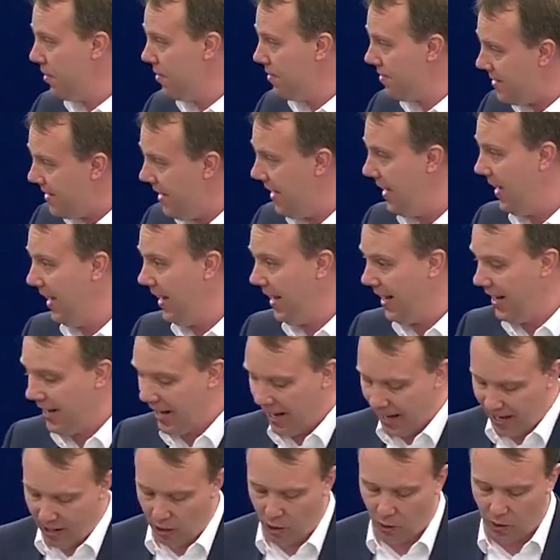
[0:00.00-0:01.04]

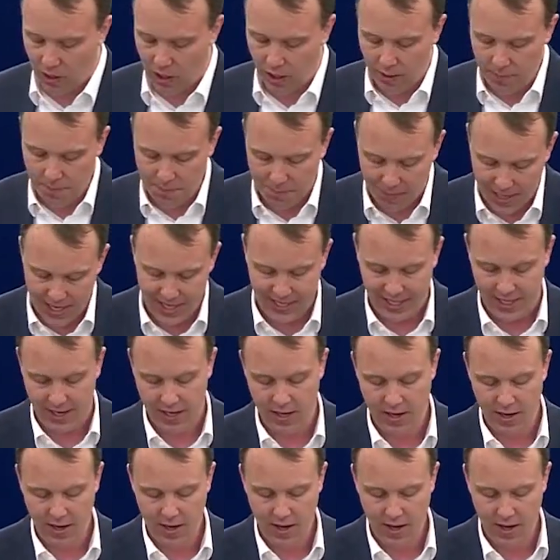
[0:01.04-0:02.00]
stealing our money.